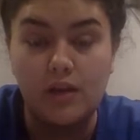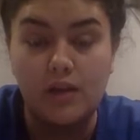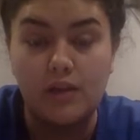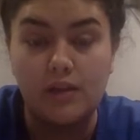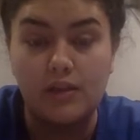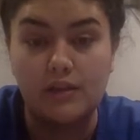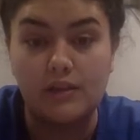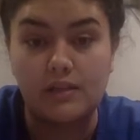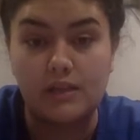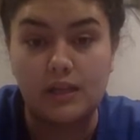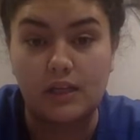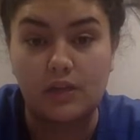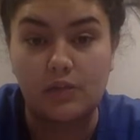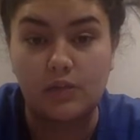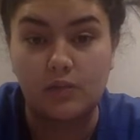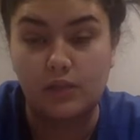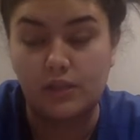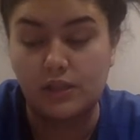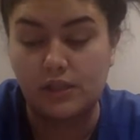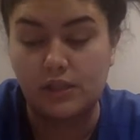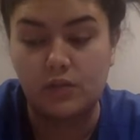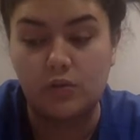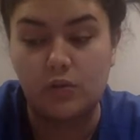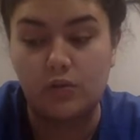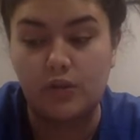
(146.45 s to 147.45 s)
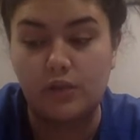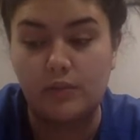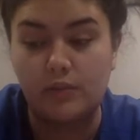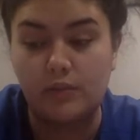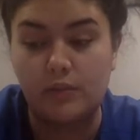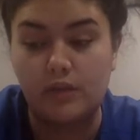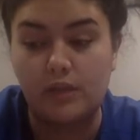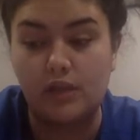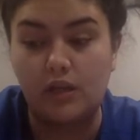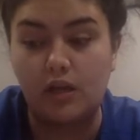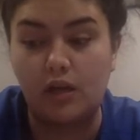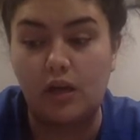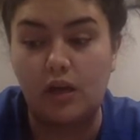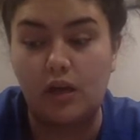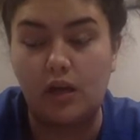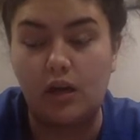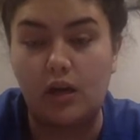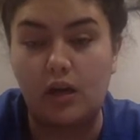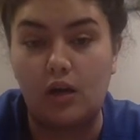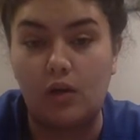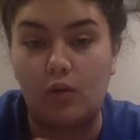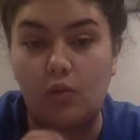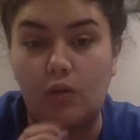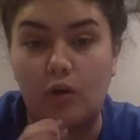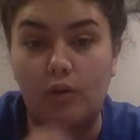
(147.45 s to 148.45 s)
The second one is going to be
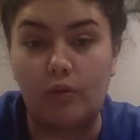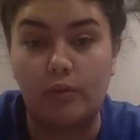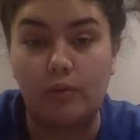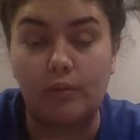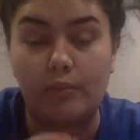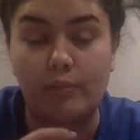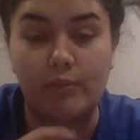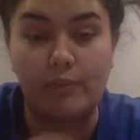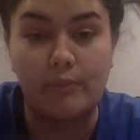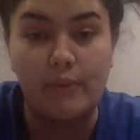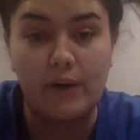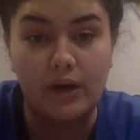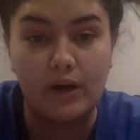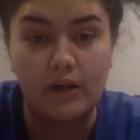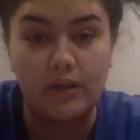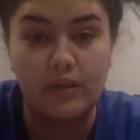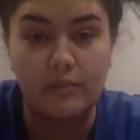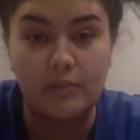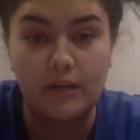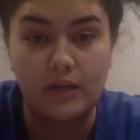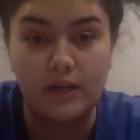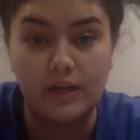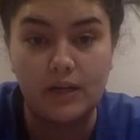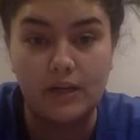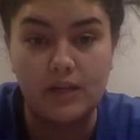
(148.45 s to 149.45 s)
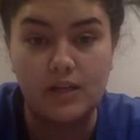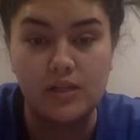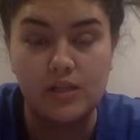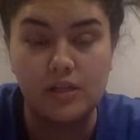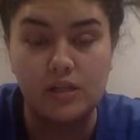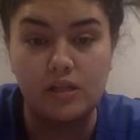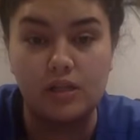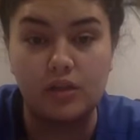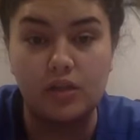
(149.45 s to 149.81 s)
while we're preparing the medication,